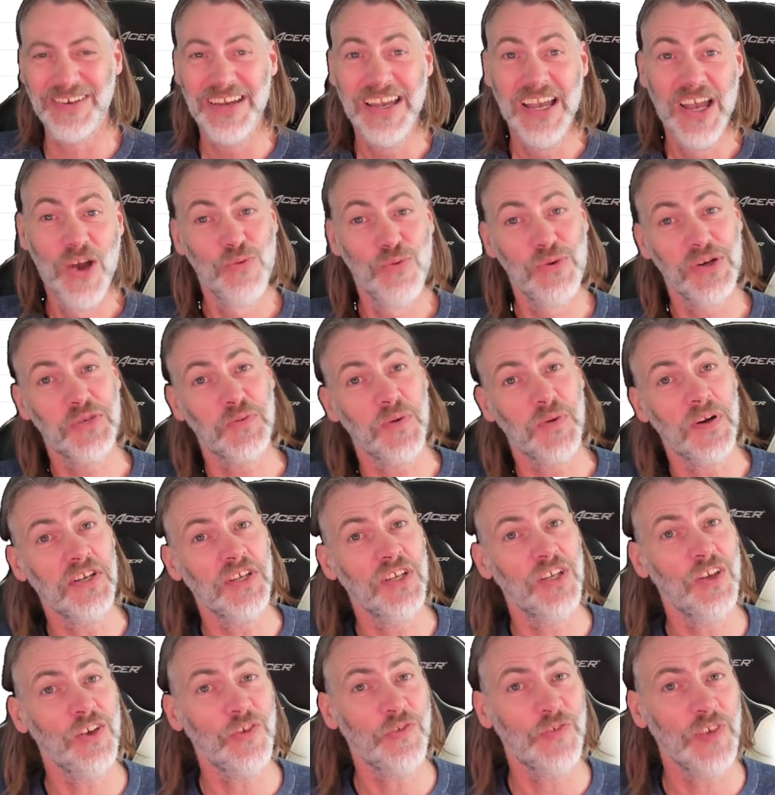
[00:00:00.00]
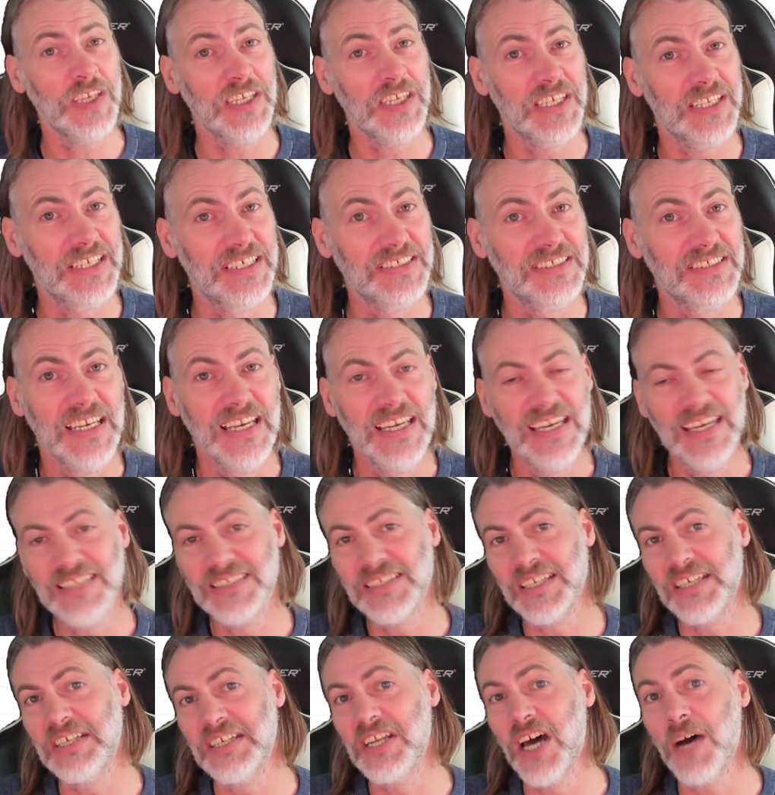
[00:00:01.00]
which one do you think it is? Is
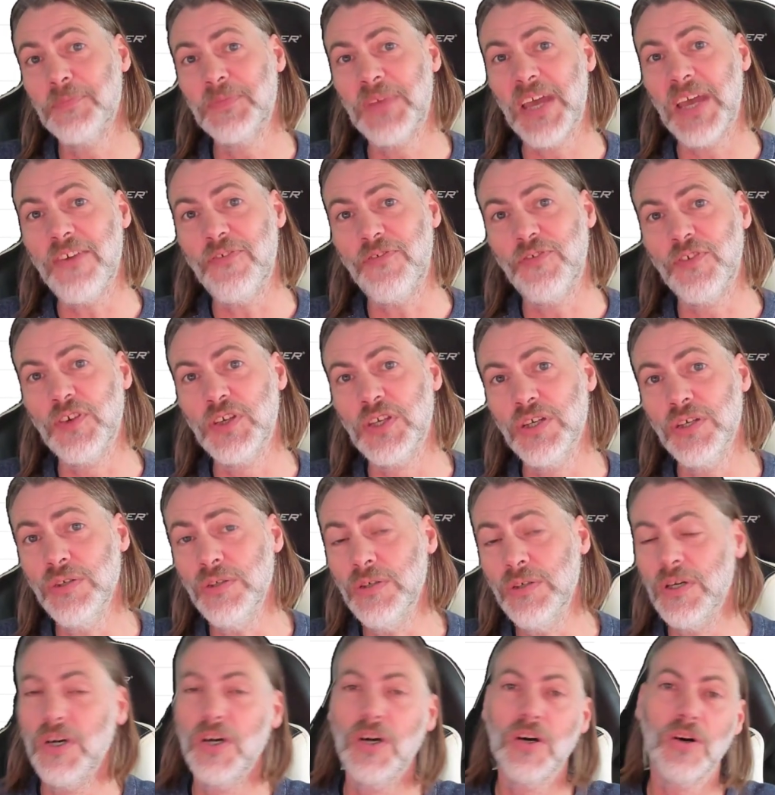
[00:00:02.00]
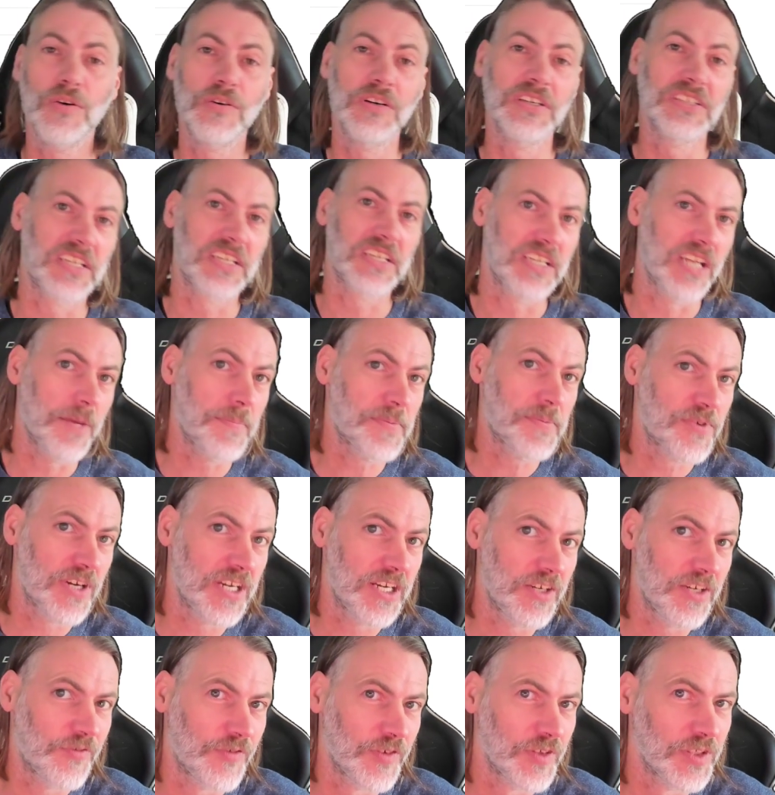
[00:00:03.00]
it an update for you, or is it an
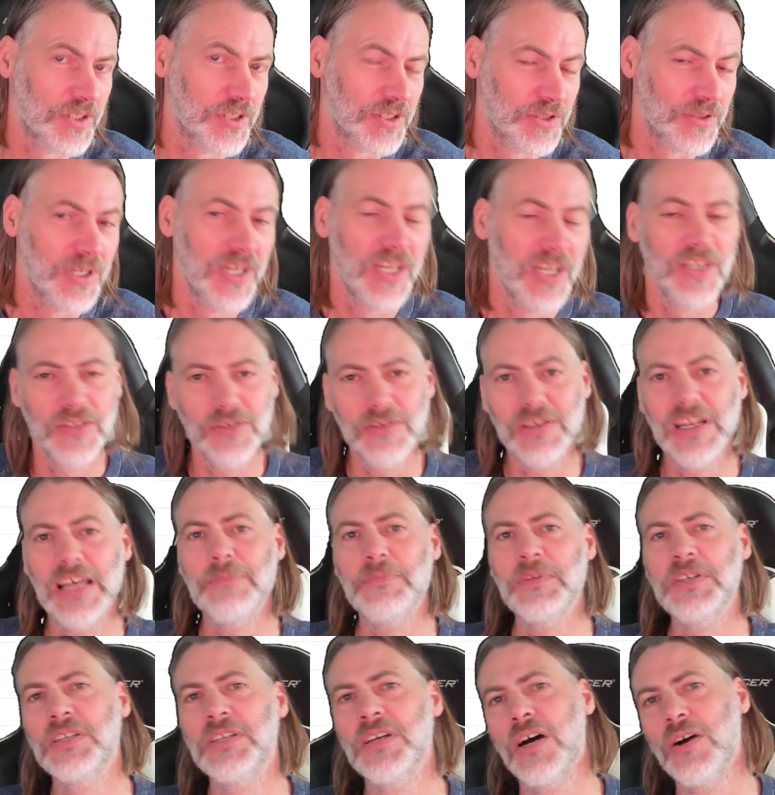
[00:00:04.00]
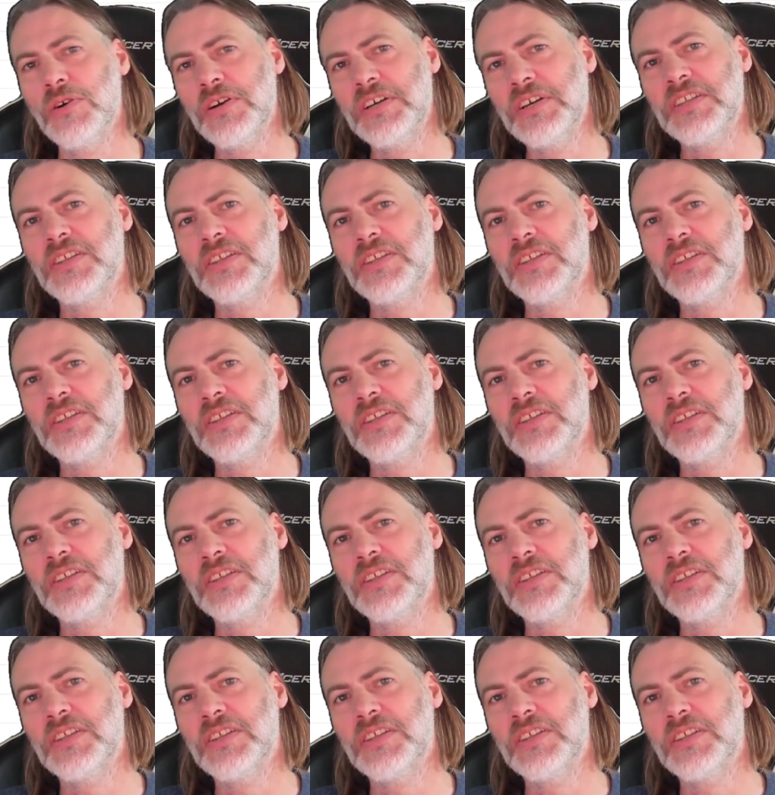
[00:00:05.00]
upgrade for you? You let me know in the